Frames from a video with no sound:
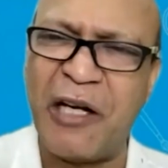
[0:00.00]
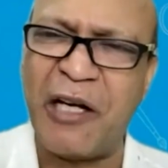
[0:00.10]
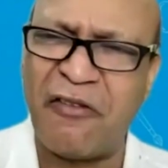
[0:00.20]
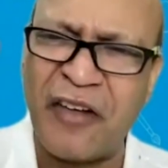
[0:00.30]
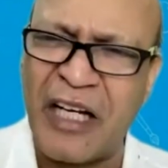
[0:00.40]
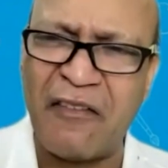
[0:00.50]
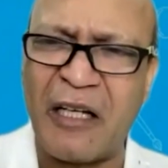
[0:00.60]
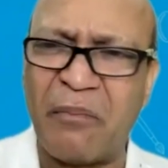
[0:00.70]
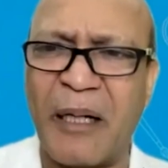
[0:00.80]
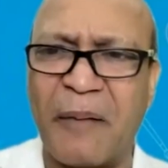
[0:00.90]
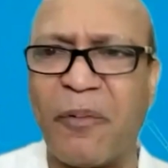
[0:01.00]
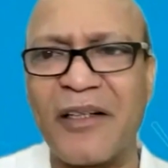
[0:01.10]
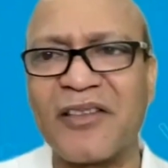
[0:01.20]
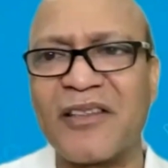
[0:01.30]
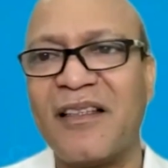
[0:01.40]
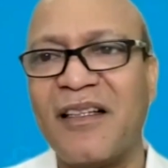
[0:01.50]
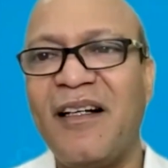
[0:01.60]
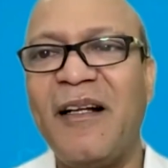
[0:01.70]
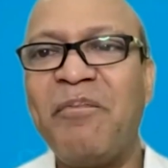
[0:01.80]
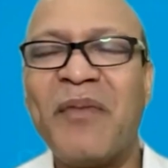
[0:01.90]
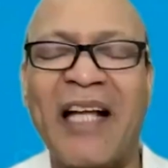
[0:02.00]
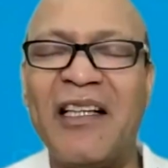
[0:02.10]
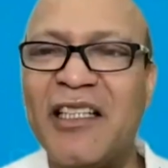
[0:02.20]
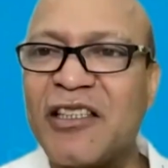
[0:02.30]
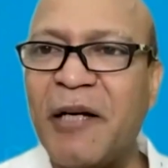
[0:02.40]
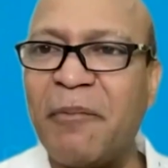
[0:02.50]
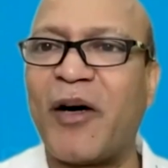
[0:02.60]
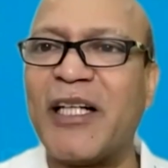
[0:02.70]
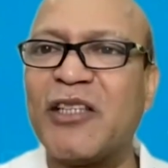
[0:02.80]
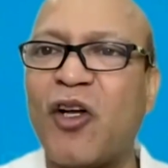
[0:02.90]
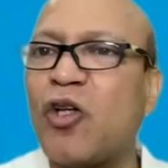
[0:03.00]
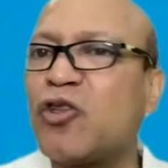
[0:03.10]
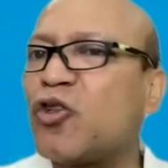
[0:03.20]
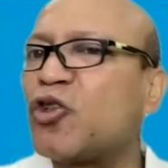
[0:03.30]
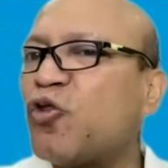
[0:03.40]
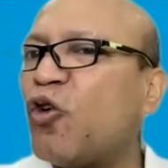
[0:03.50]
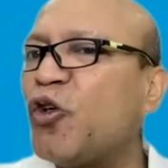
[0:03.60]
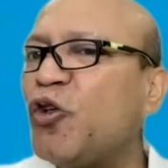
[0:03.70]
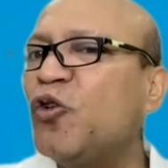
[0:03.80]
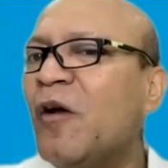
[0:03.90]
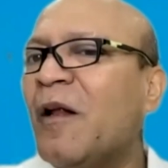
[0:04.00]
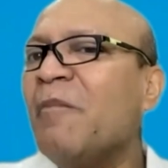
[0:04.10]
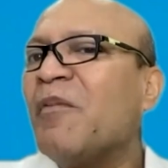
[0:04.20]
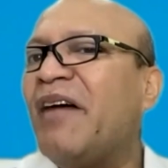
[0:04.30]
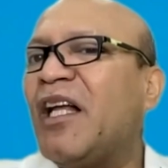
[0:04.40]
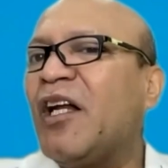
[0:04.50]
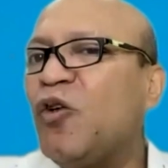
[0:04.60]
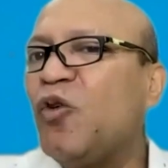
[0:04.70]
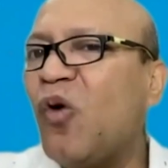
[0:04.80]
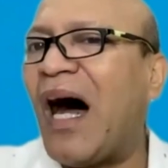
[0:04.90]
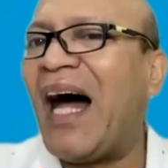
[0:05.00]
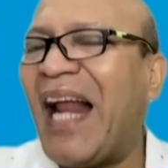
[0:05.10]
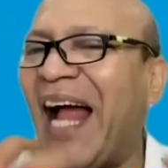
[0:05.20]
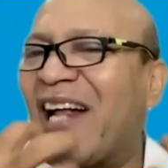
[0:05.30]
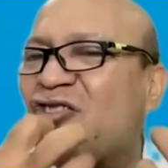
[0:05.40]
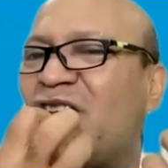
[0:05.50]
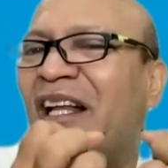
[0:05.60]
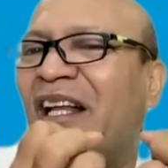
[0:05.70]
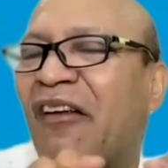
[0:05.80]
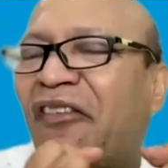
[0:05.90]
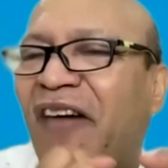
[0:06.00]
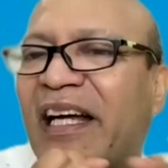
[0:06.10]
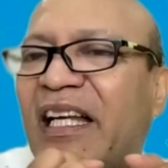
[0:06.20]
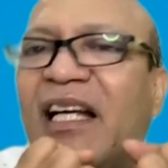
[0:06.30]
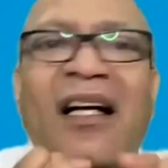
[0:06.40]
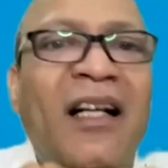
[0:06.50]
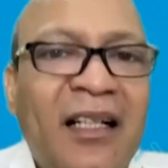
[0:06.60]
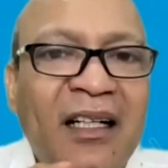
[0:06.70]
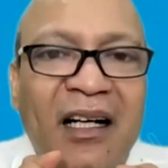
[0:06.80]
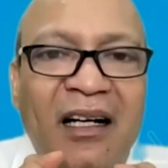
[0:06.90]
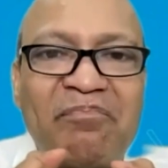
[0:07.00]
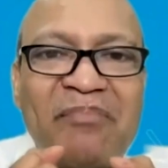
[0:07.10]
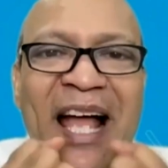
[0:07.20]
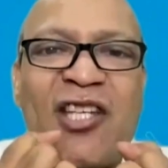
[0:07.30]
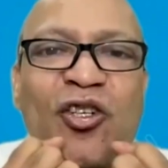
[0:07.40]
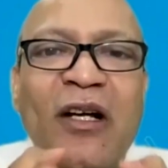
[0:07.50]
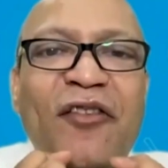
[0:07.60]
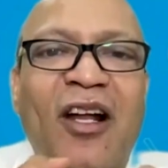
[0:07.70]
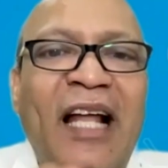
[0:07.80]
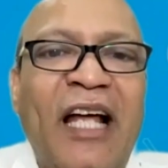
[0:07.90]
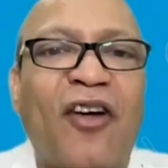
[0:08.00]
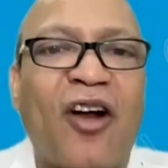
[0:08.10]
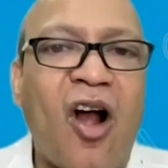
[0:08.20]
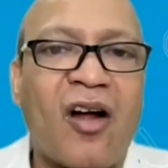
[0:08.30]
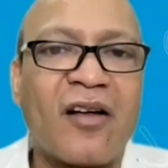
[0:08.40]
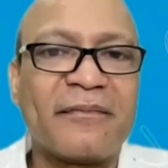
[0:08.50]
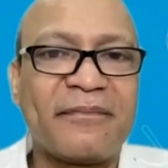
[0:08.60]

Three very, very big points. And these three points will also show to you whether you are actually refining as you live your life or not.